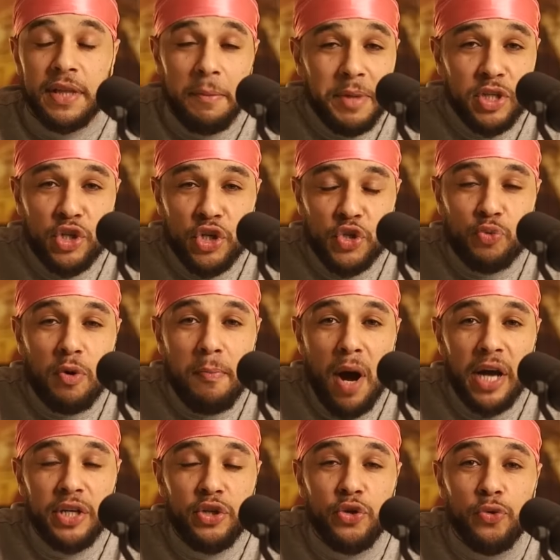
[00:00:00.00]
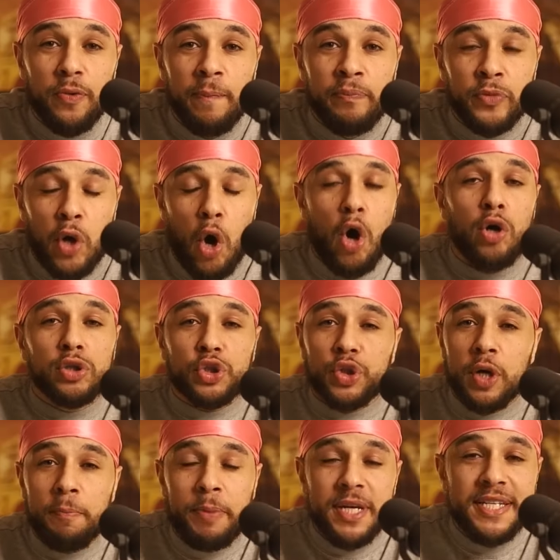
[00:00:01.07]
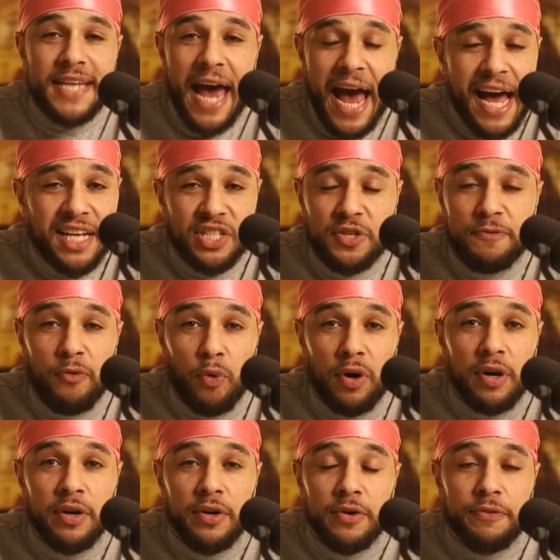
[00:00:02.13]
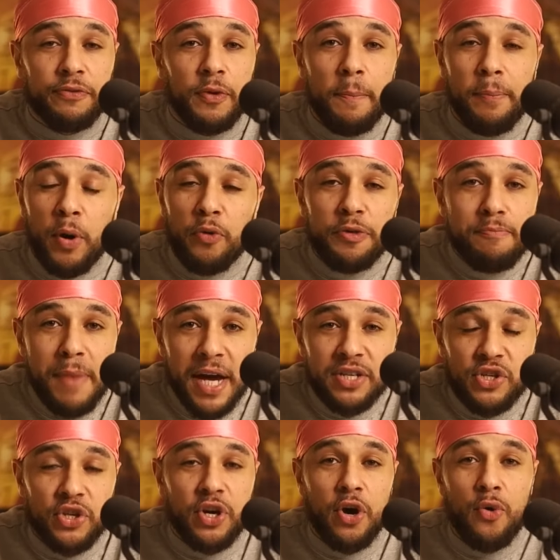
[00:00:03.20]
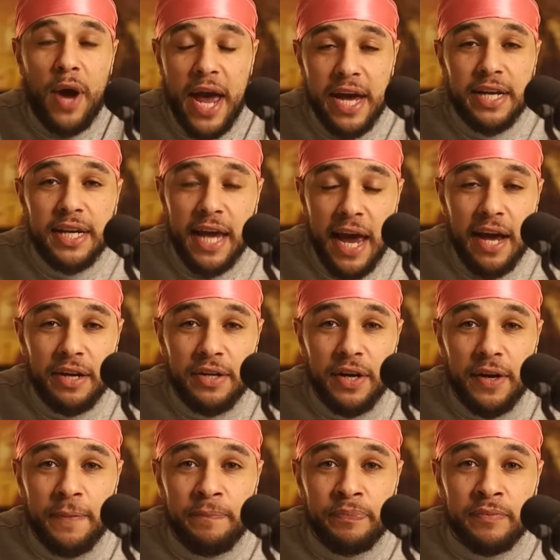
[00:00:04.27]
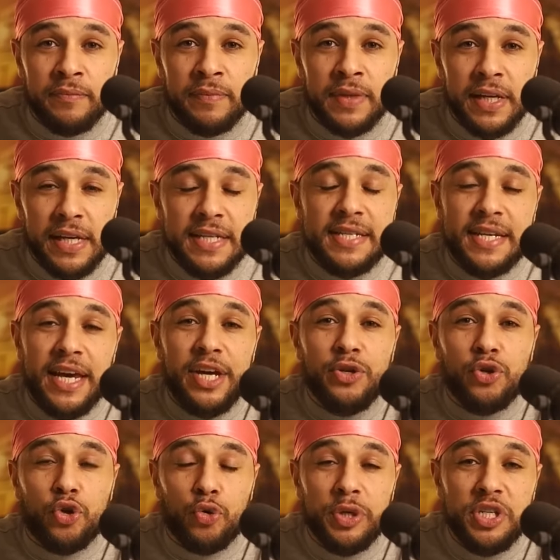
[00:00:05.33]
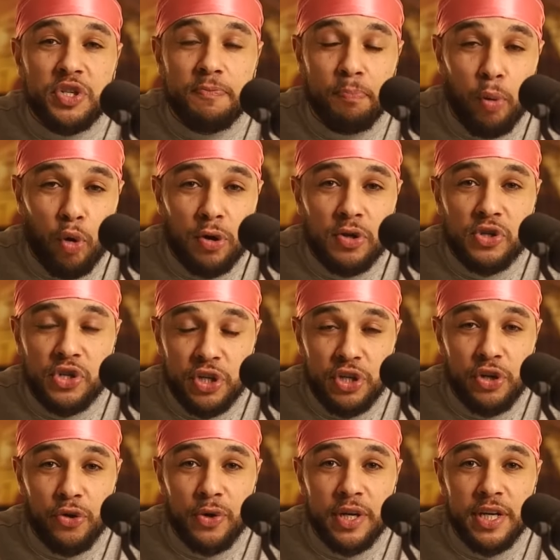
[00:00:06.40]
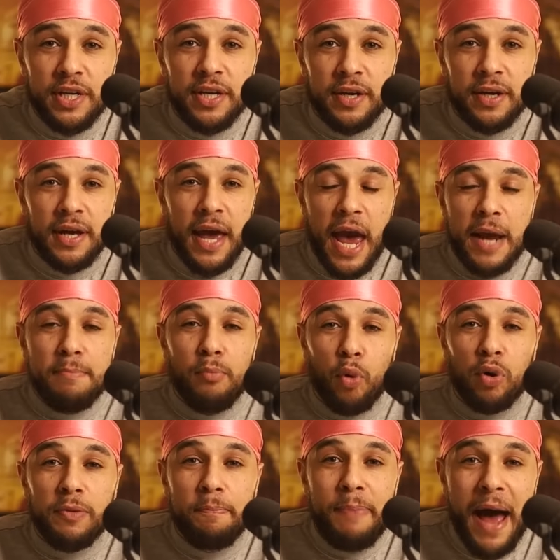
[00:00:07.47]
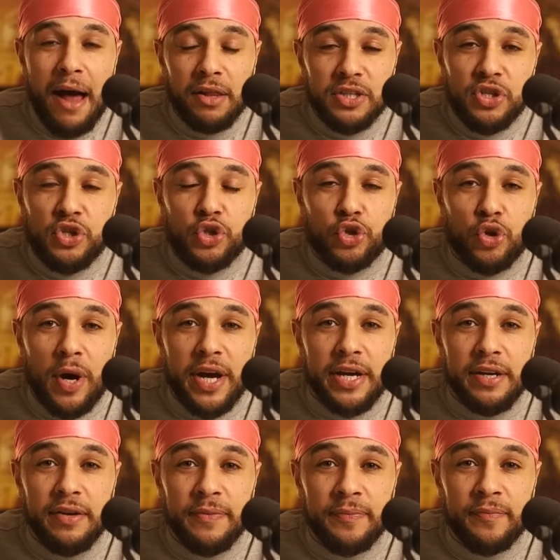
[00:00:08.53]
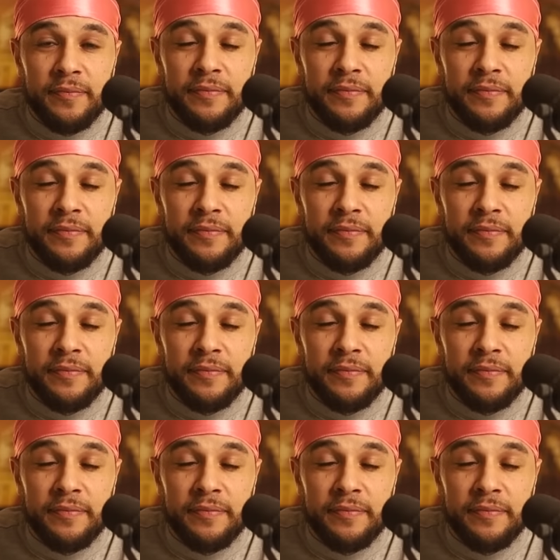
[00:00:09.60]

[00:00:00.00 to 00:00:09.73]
Let me just remind you, all Trump has asked for from both Mexico and Canada is increased border security and more balanced trade.